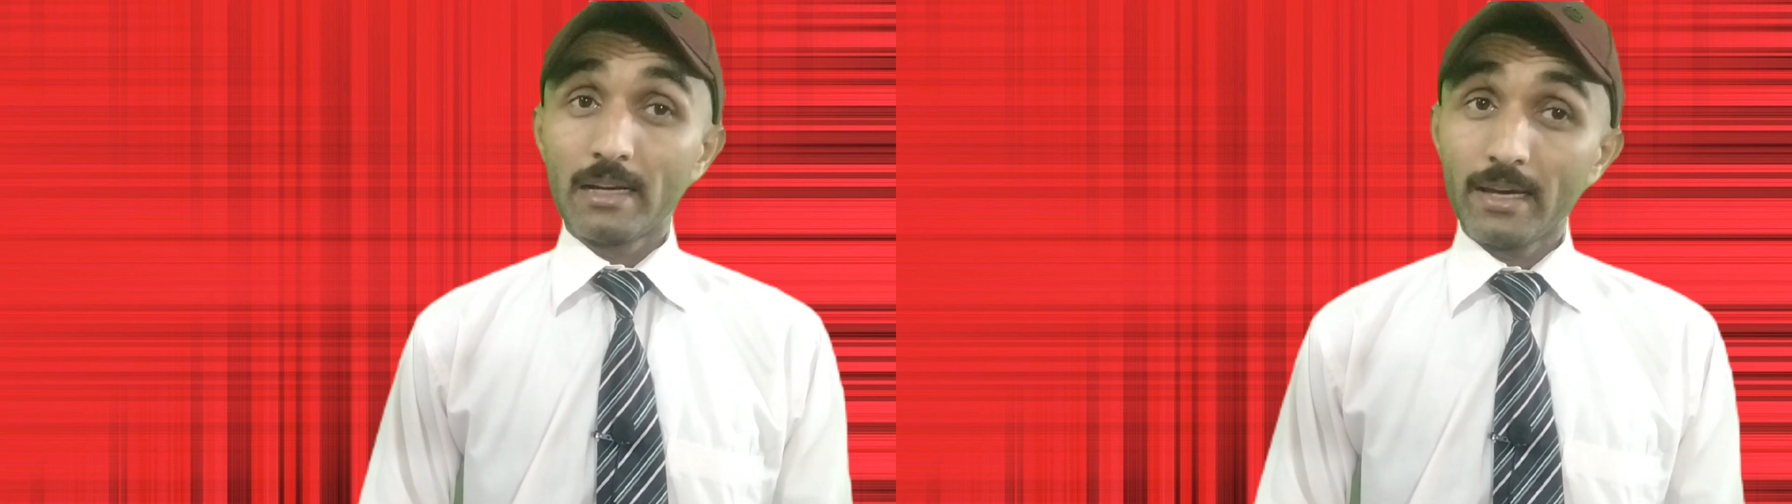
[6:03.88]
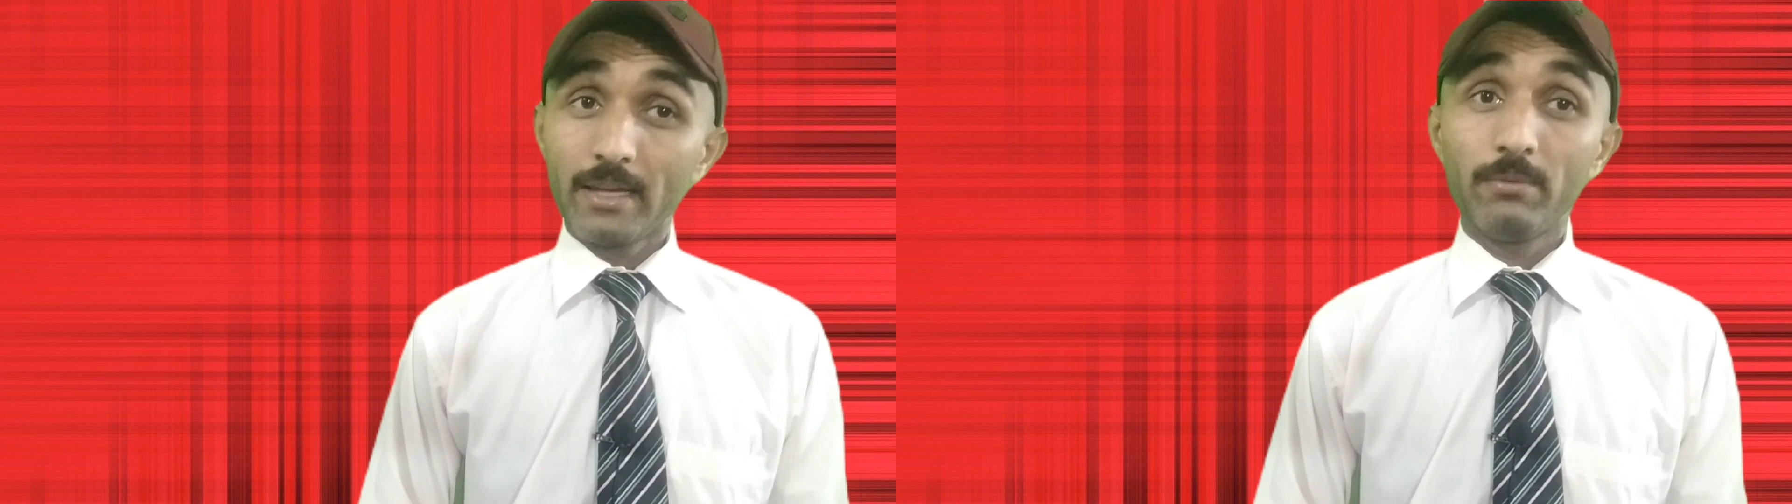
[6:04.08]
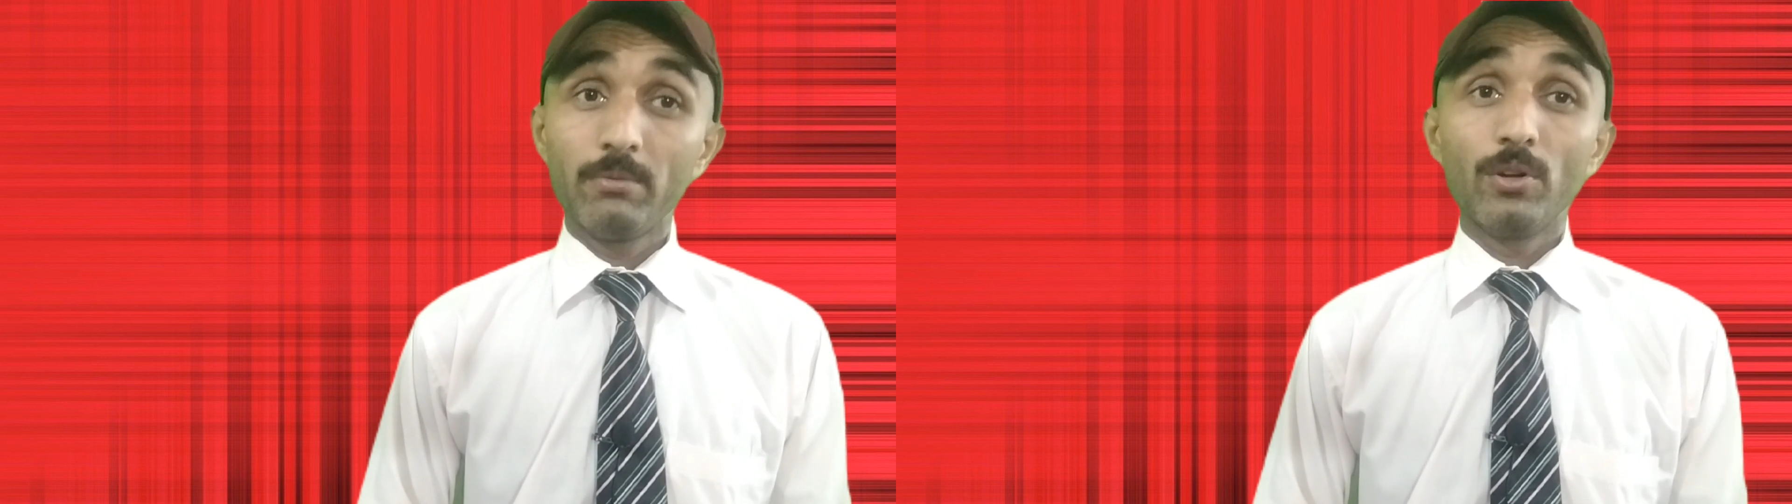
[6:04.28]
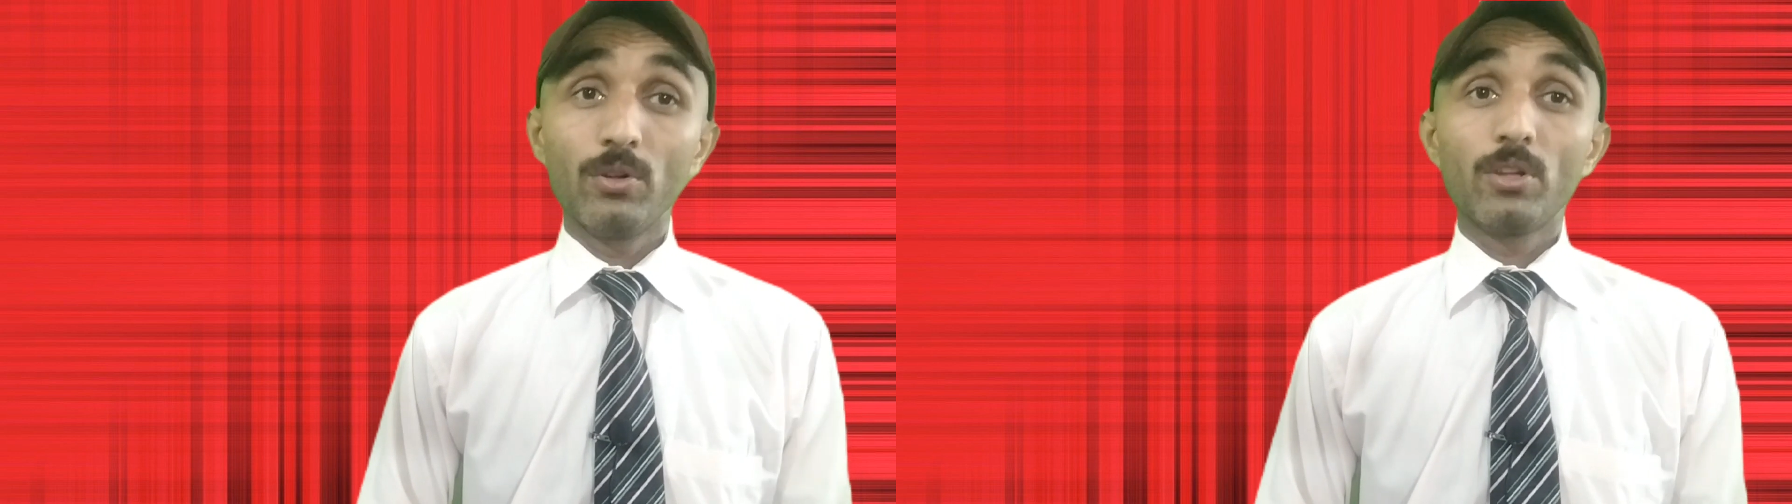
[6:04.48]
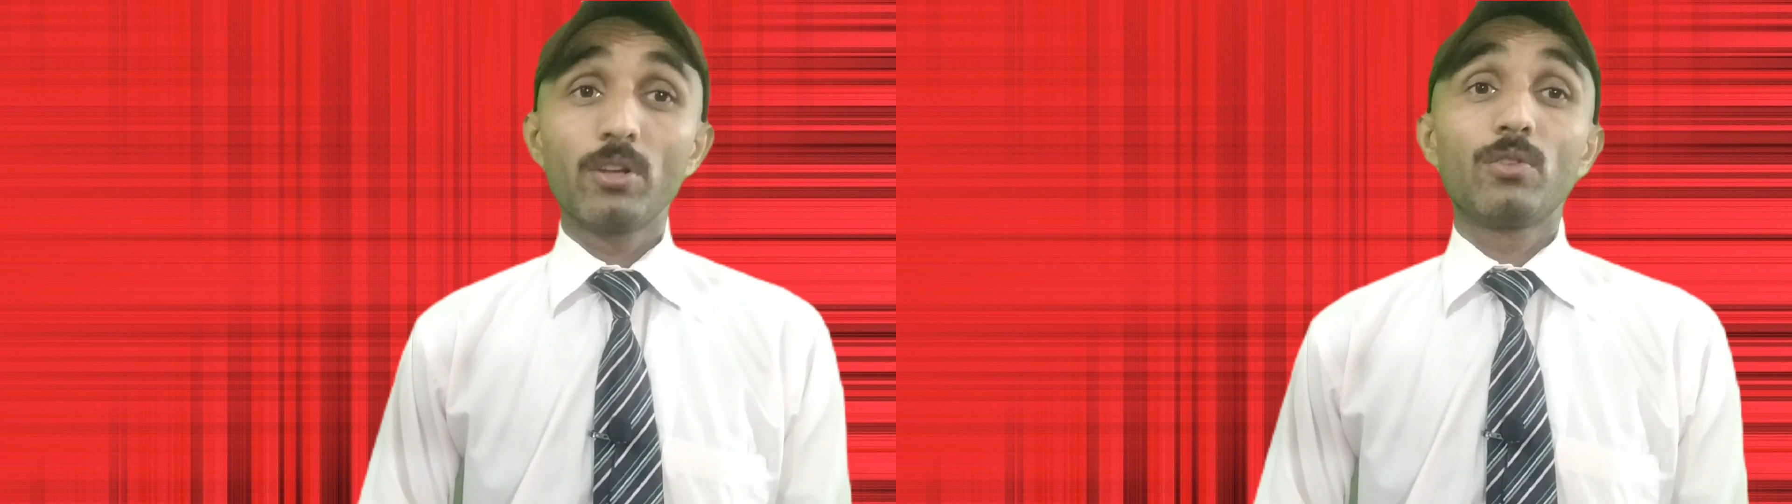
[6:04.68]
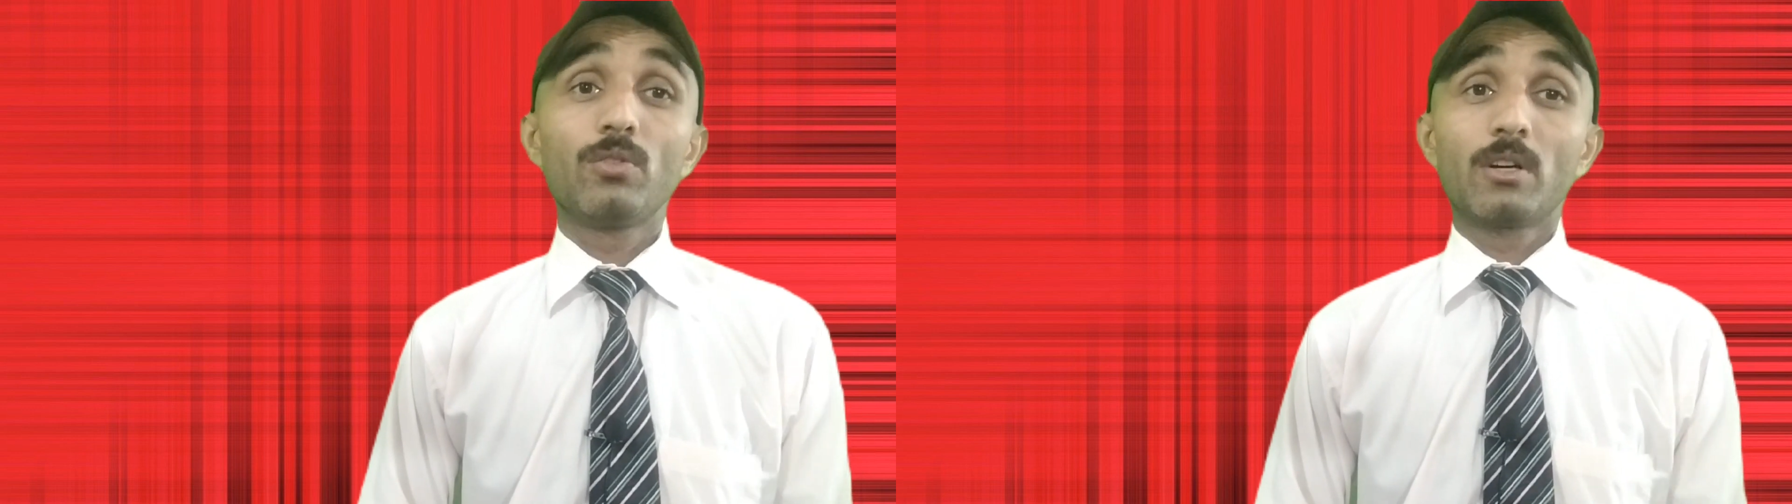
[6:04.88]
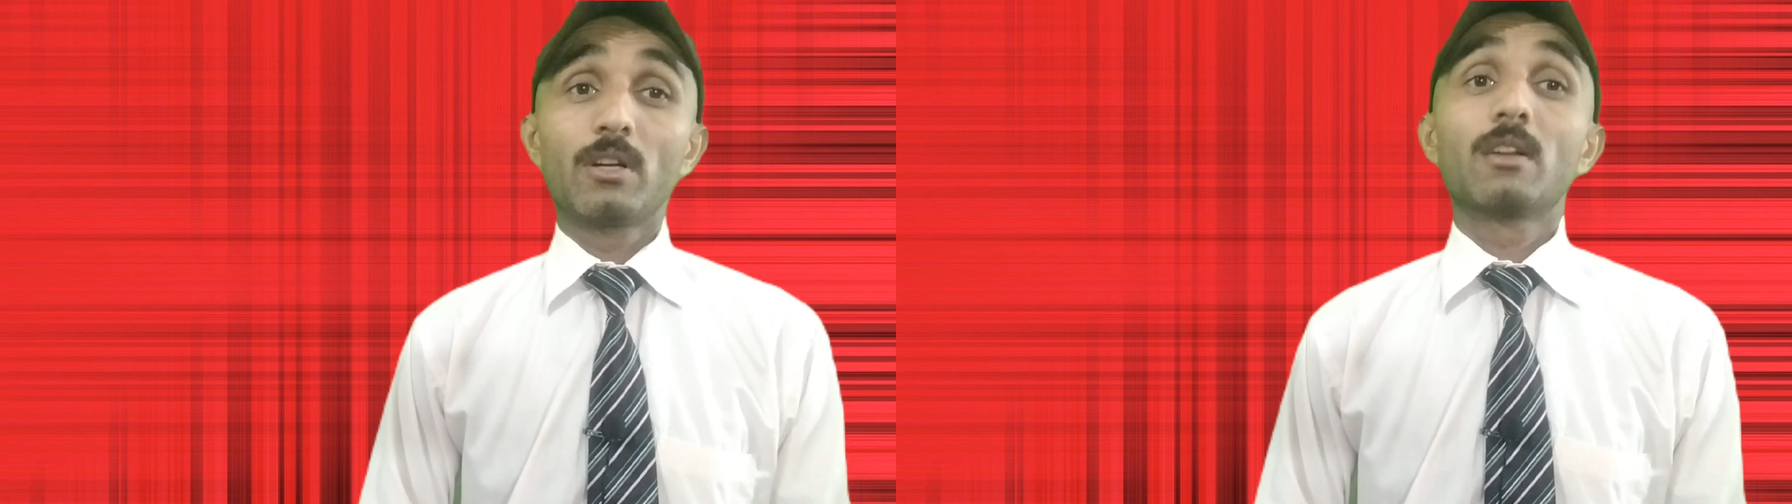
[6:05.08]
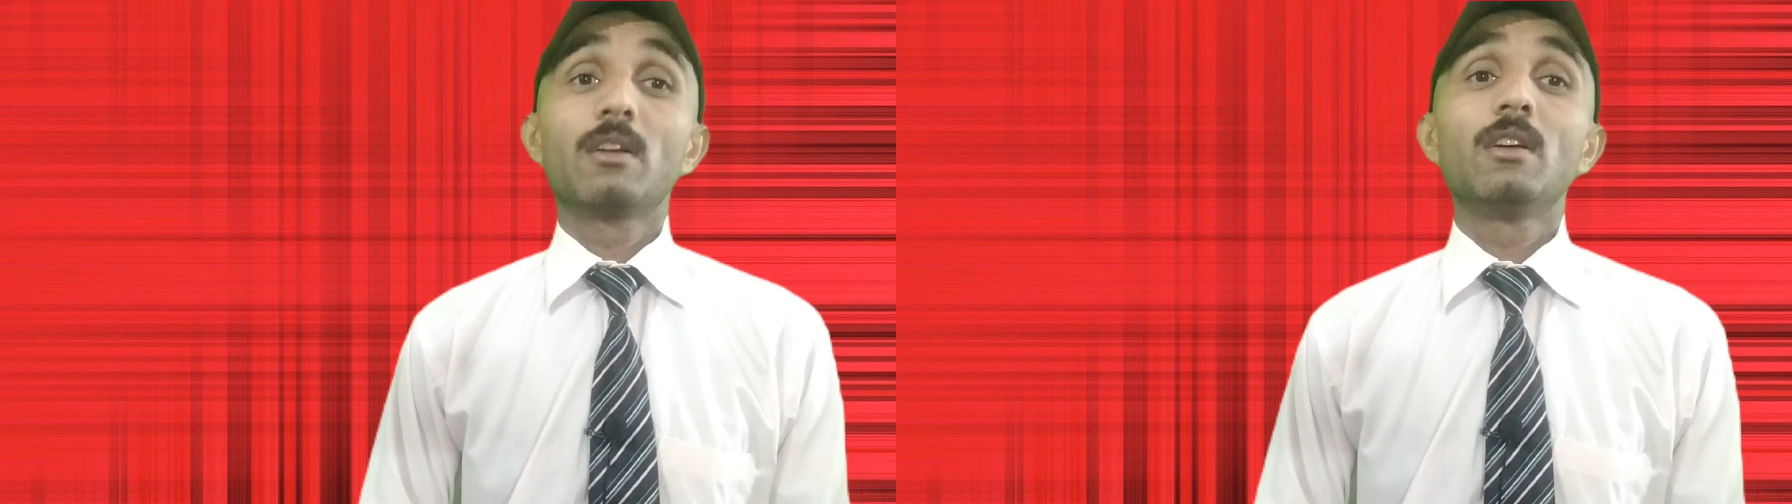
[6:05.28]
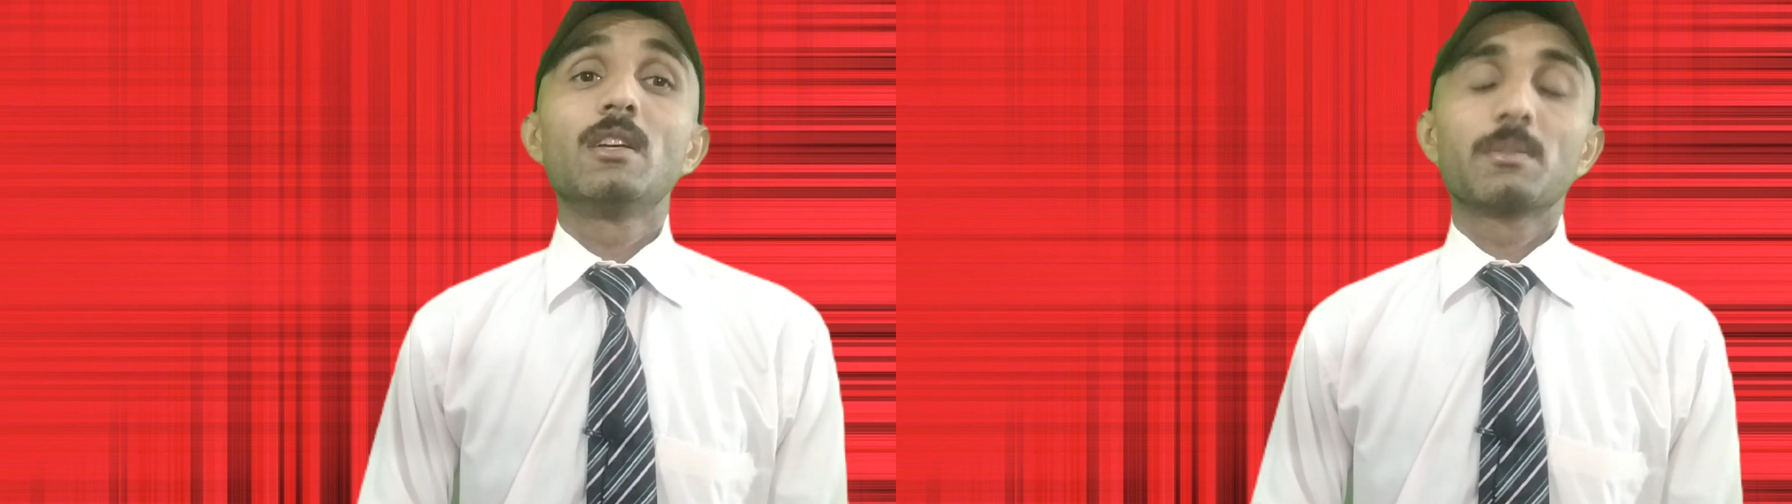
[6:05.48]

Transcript: alive during your